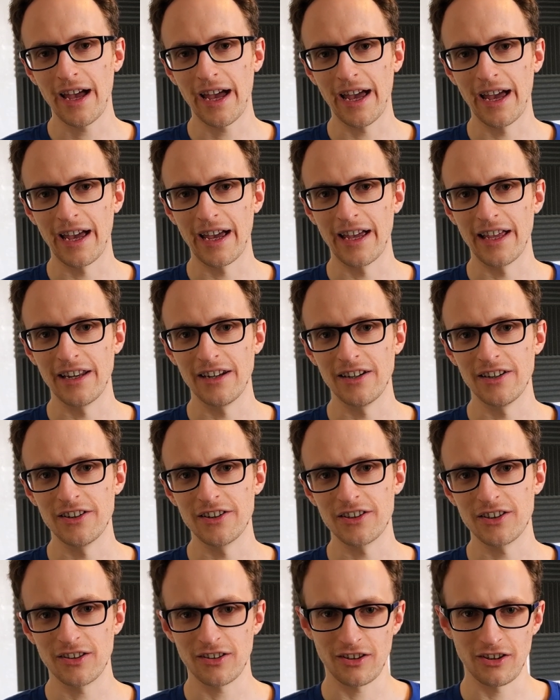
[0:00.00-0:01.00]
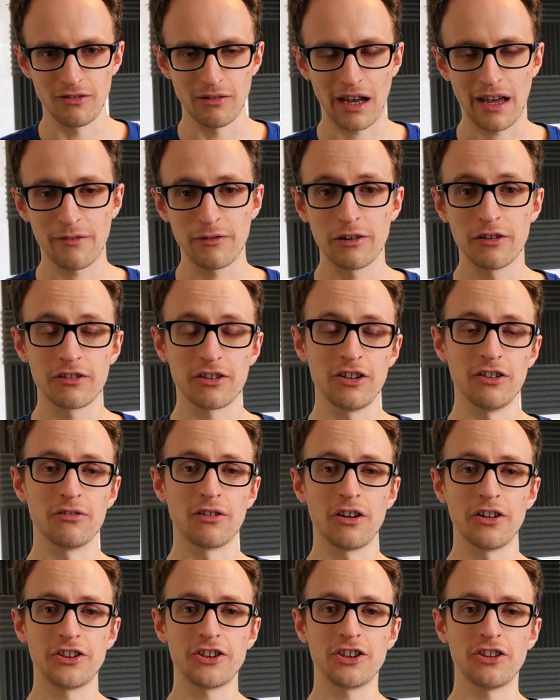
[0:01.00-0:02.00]
And you have a look at your
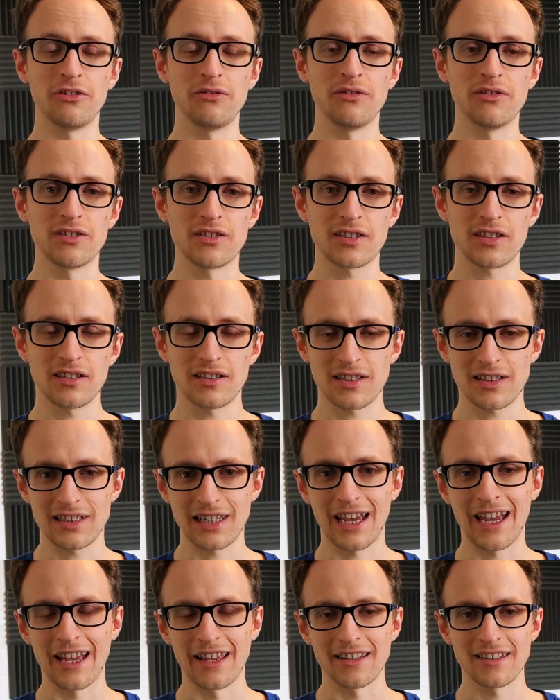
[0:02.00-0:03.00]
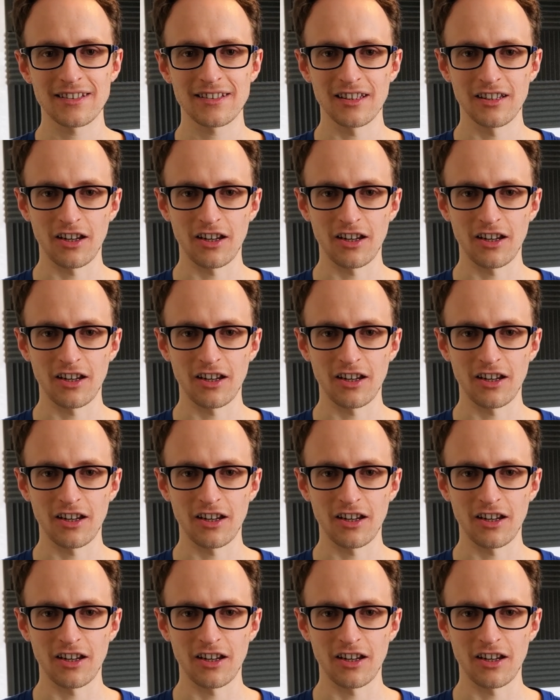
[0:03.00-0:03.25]
iTunes stats